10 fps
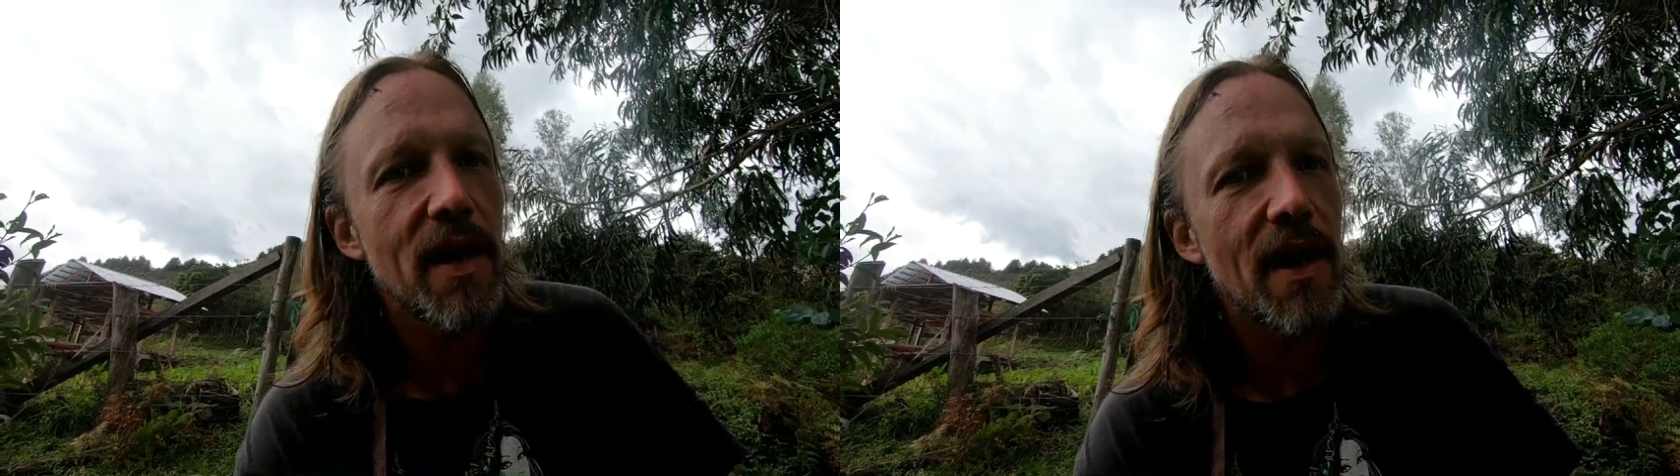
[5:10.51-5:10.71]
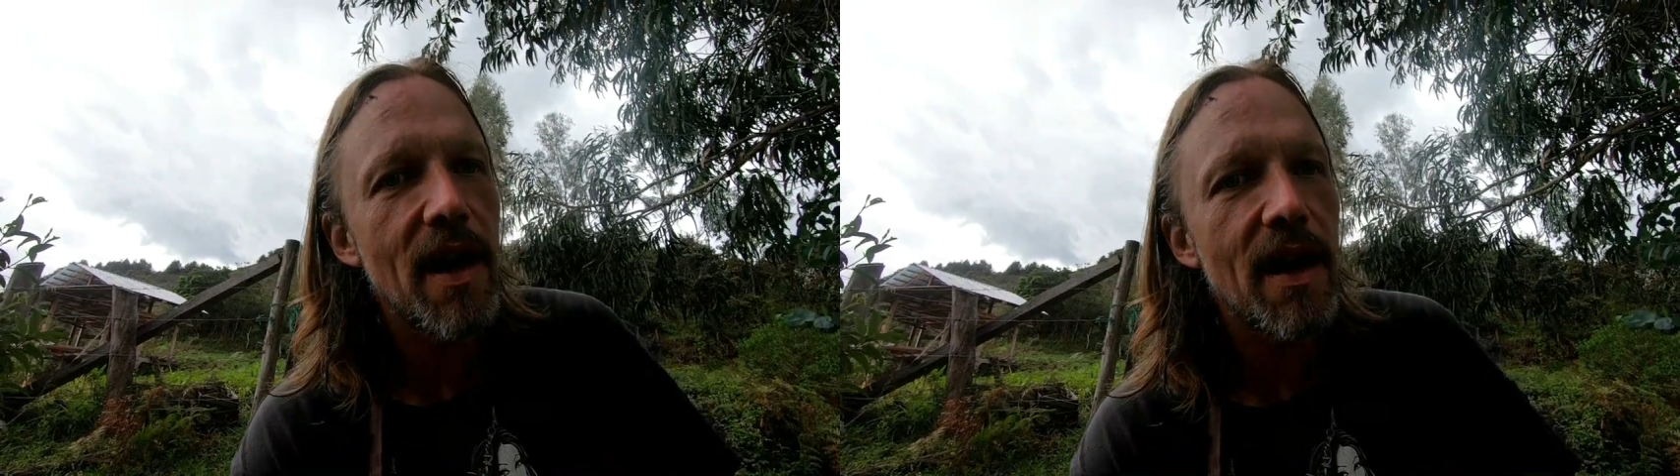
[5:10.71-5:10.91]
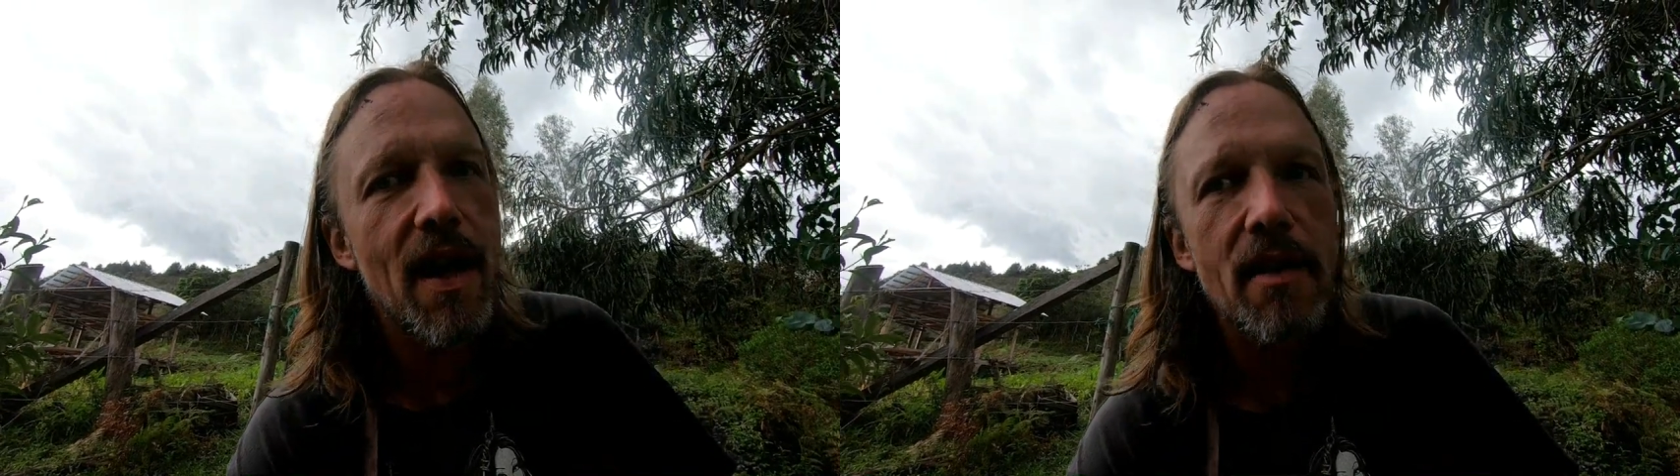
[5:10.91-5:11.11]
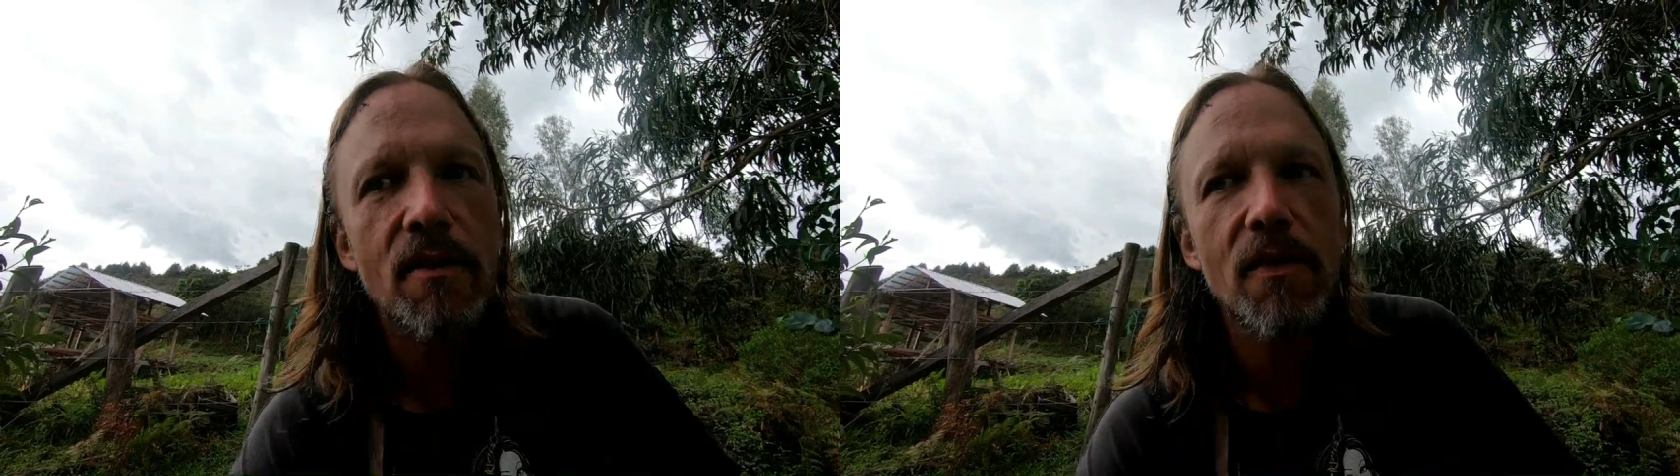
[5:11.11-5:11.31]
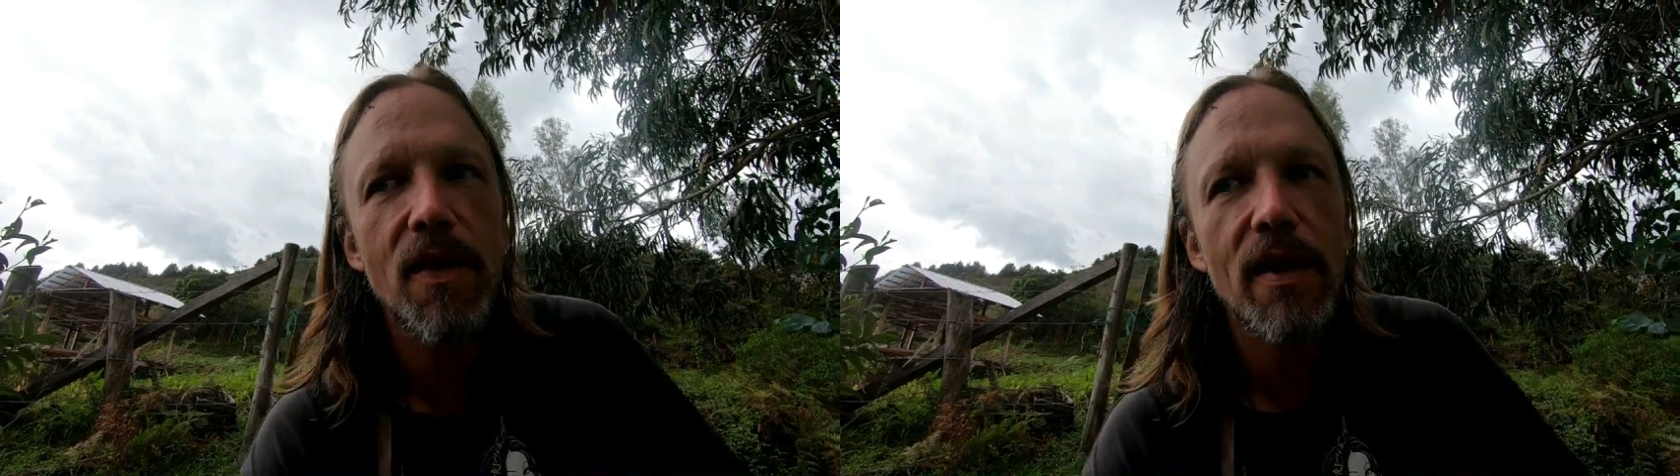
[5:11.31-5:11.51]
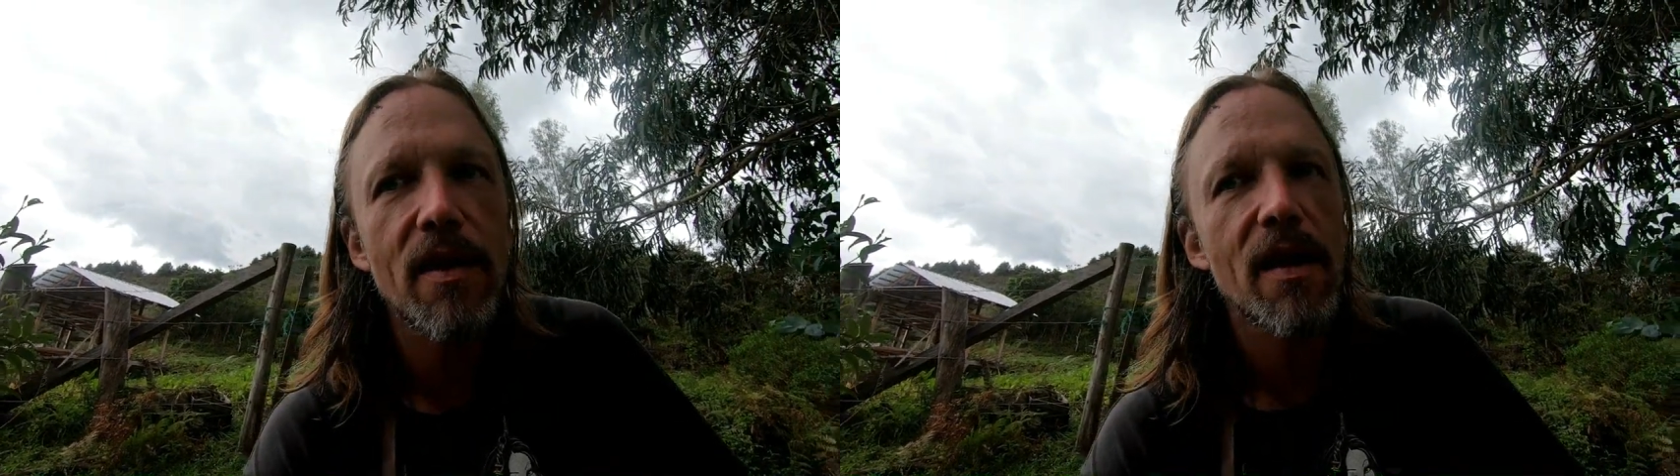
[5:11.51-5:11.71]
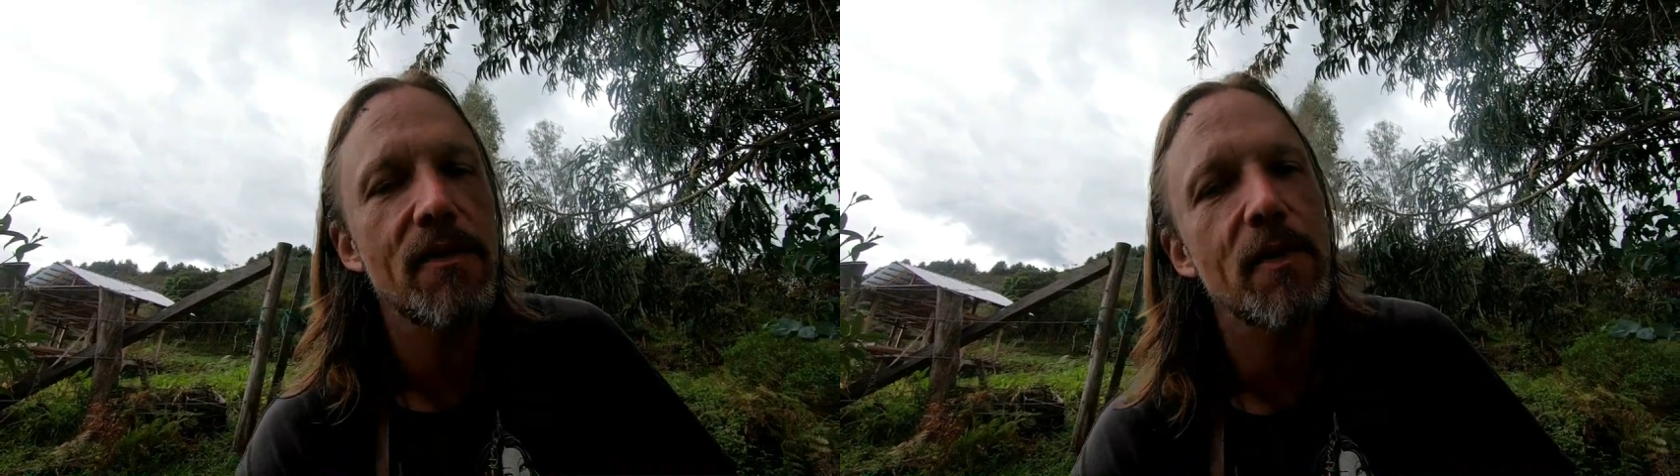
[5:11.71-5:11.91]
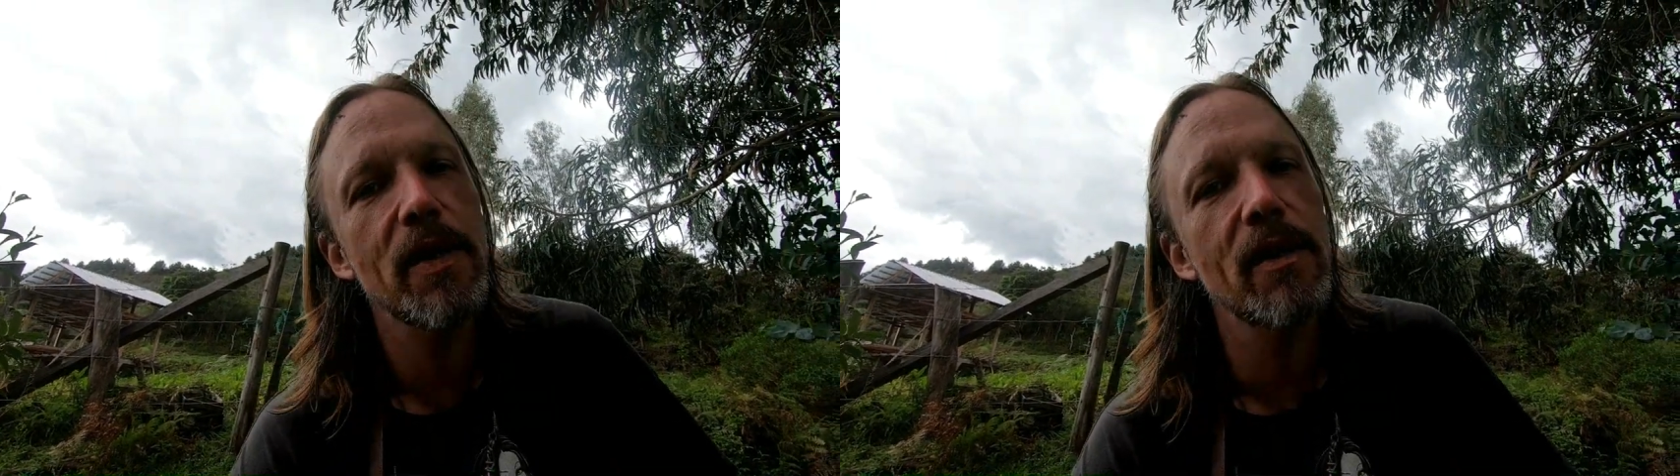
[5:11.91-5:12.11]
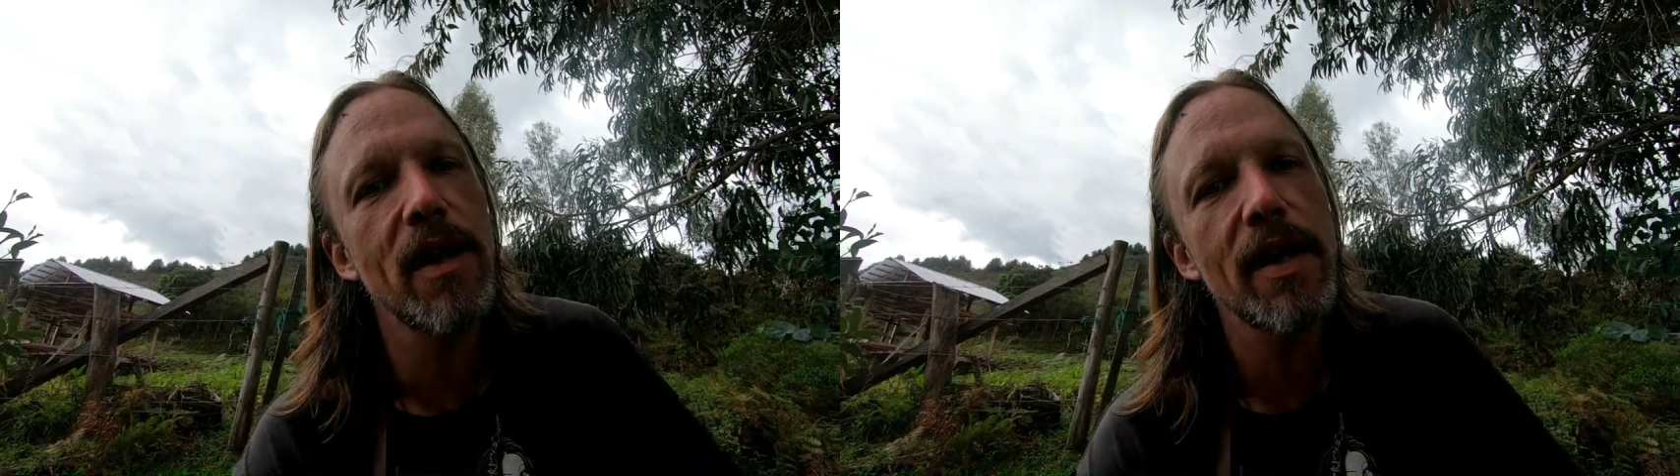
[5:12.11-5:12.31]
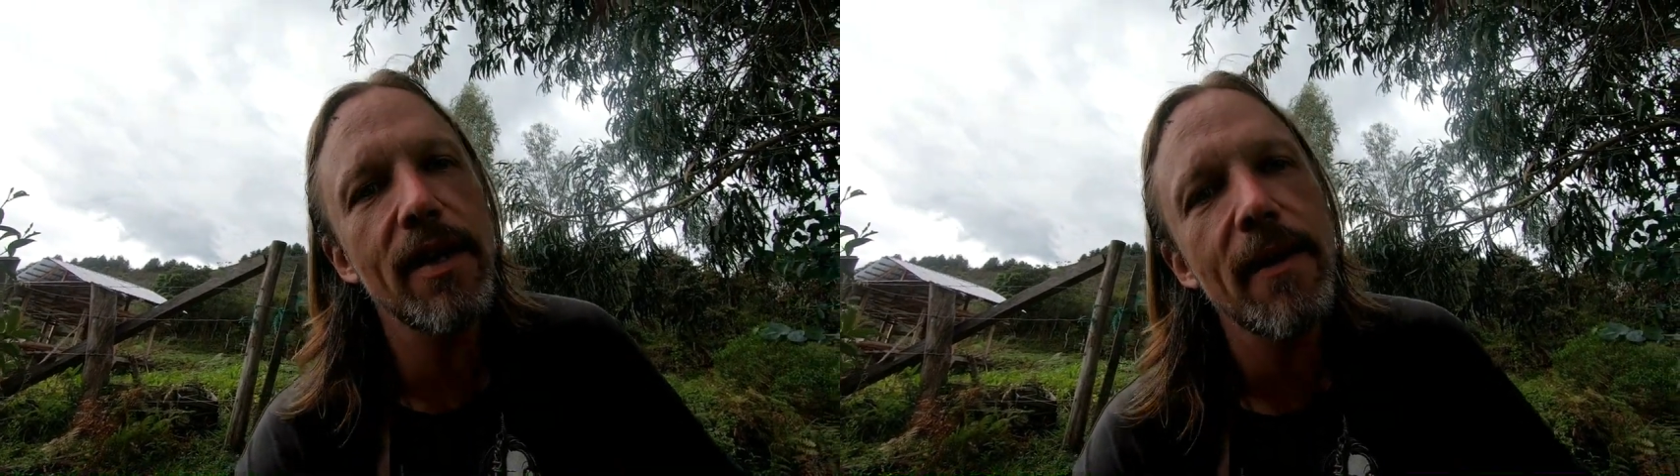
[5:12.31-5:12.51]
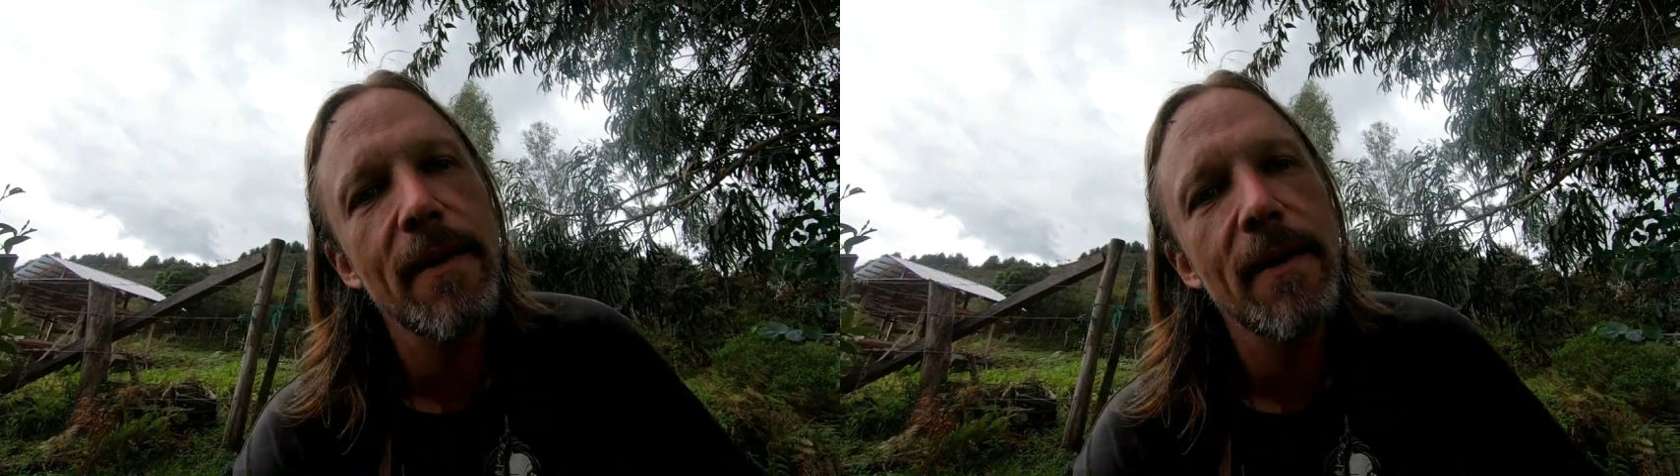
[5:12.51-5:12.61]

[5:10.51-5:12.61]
I don't think a lot of them are going to like.